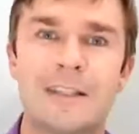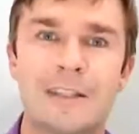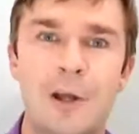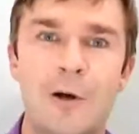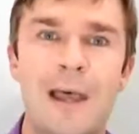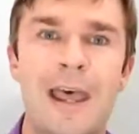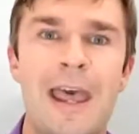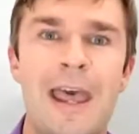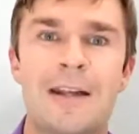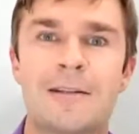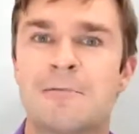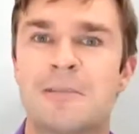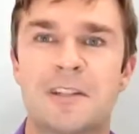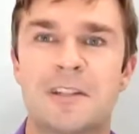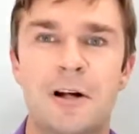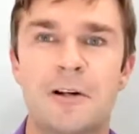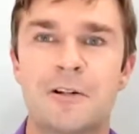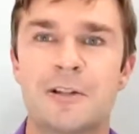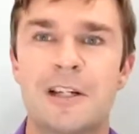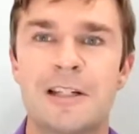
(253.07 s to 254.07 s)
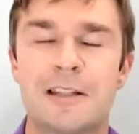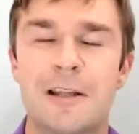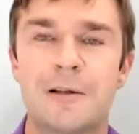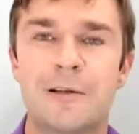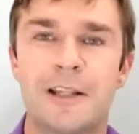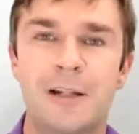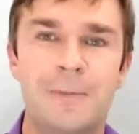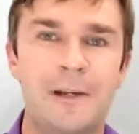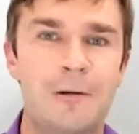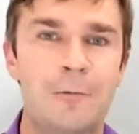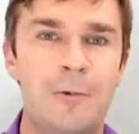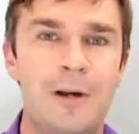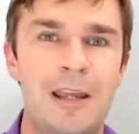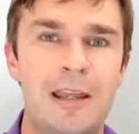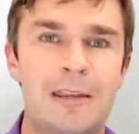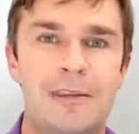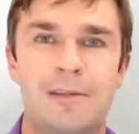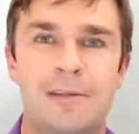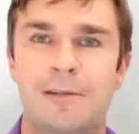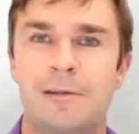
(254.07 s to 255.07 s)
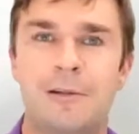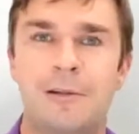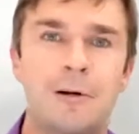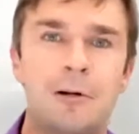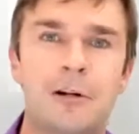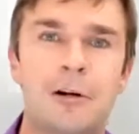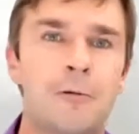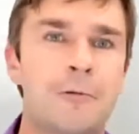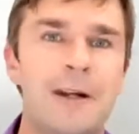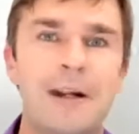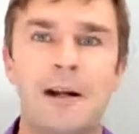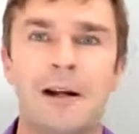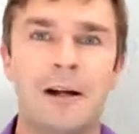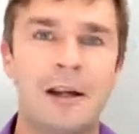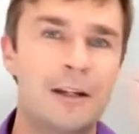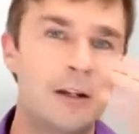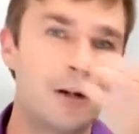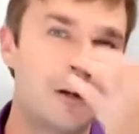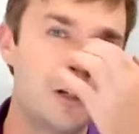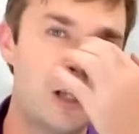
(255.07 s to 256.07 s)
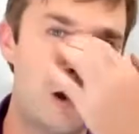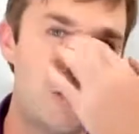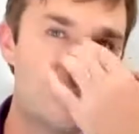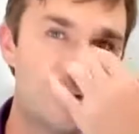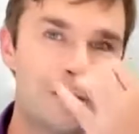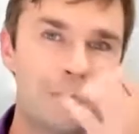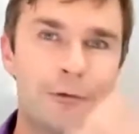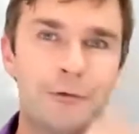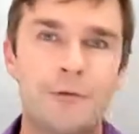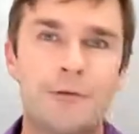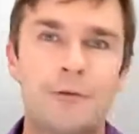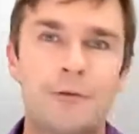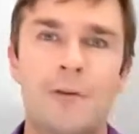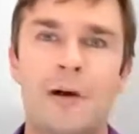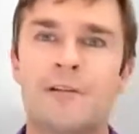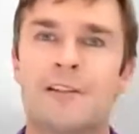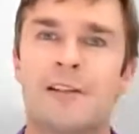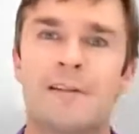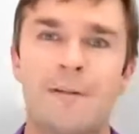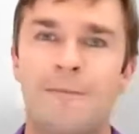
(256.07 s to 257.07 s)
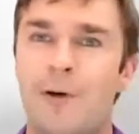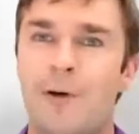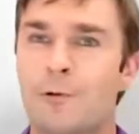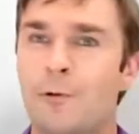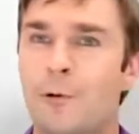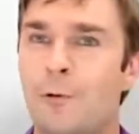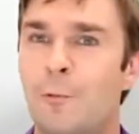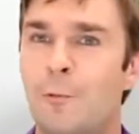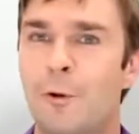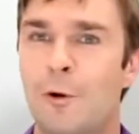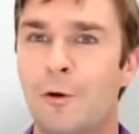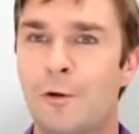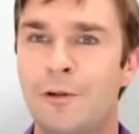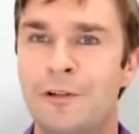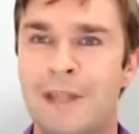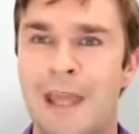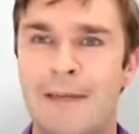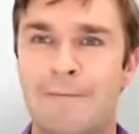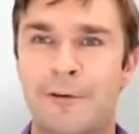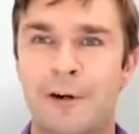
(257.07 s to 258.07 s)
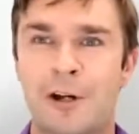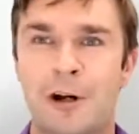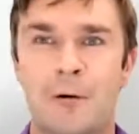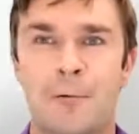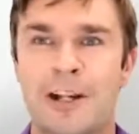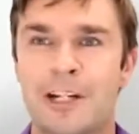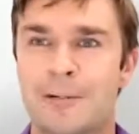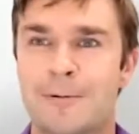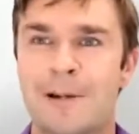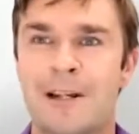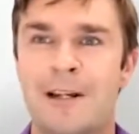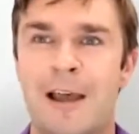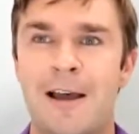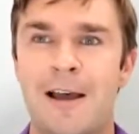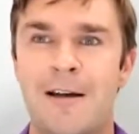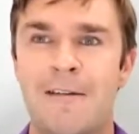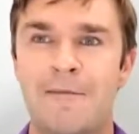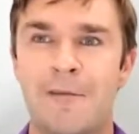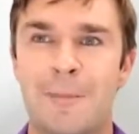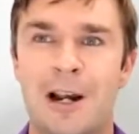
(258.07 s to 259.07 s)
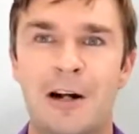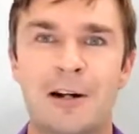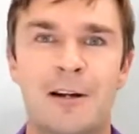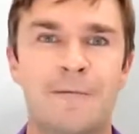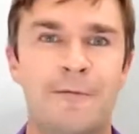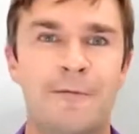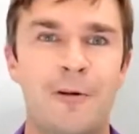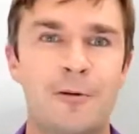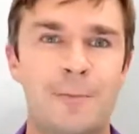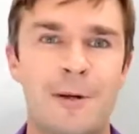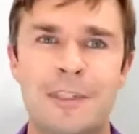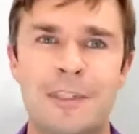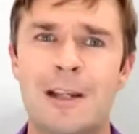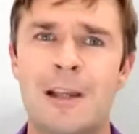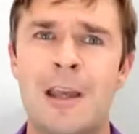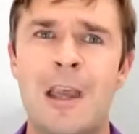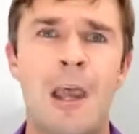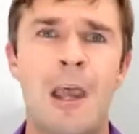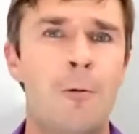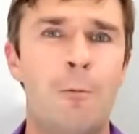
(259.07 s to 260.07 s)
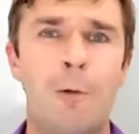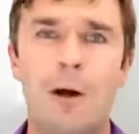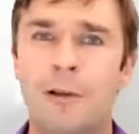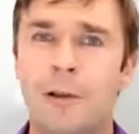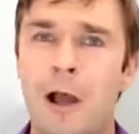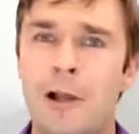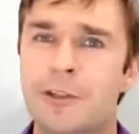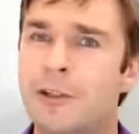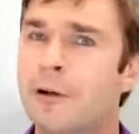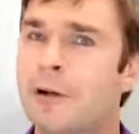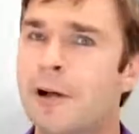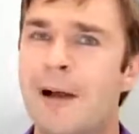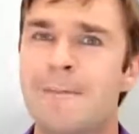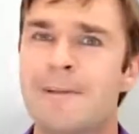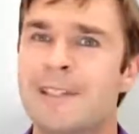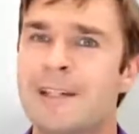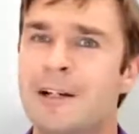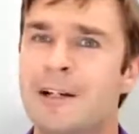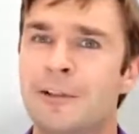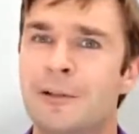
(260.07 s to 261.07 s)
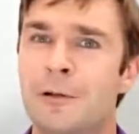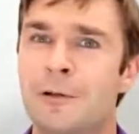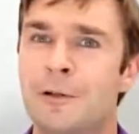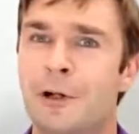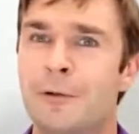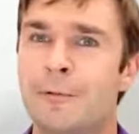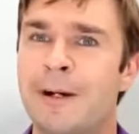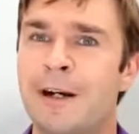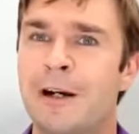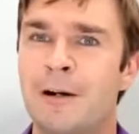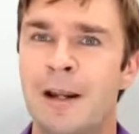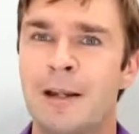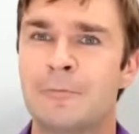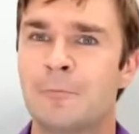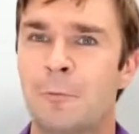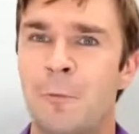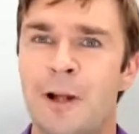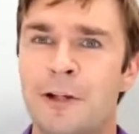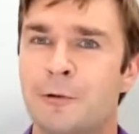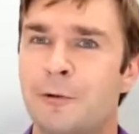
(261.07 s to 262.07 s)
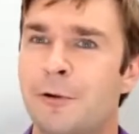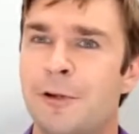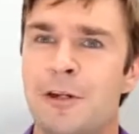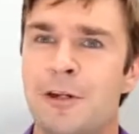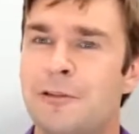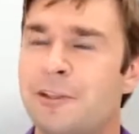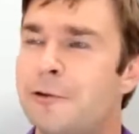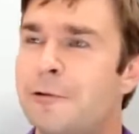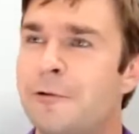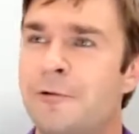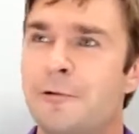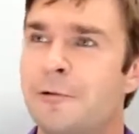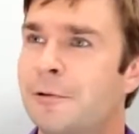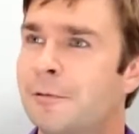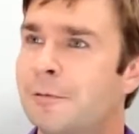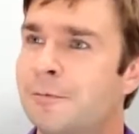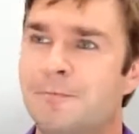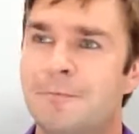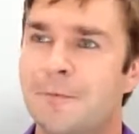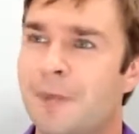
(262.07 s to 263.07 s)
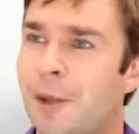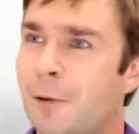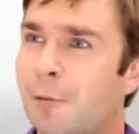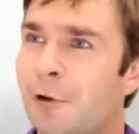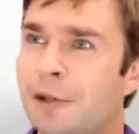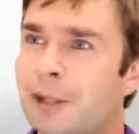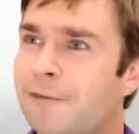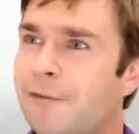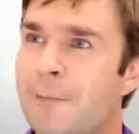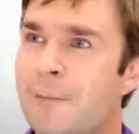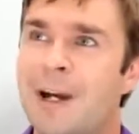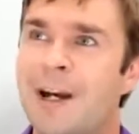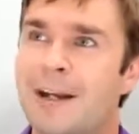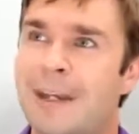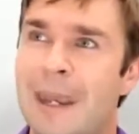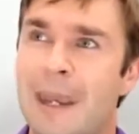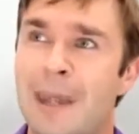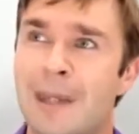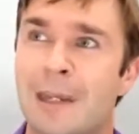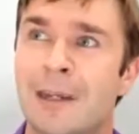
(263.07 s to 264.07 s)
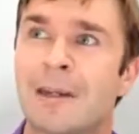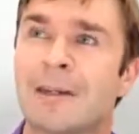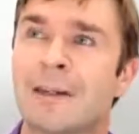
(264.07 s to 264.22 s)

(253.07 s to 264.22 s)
go ahead and start just a little bit with your career. You're known through most of the vocal world for your arrangement of American folk music. What launched your compositional career and what drew you to the world of Americana?